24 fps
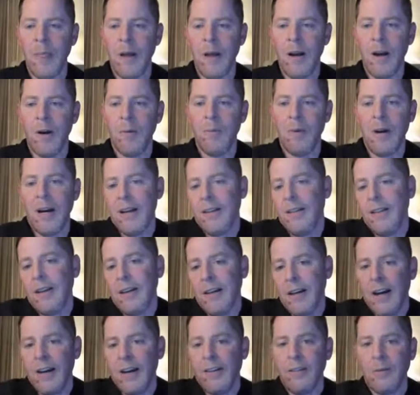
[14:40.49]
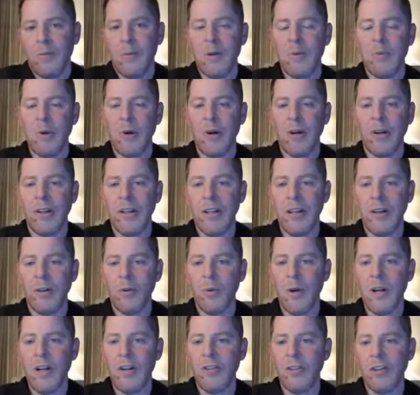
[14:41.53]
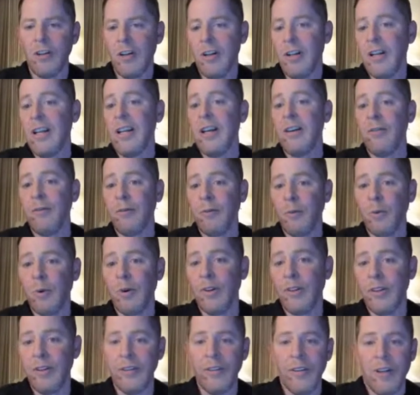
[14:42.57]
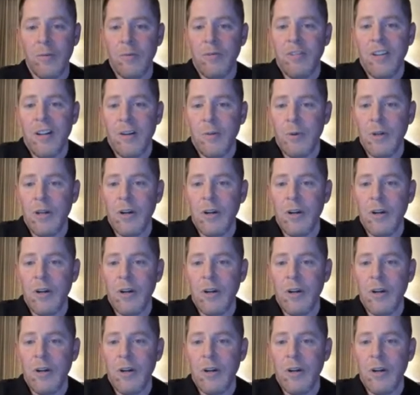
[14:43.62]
I think has to be part of the equation if we're in the same state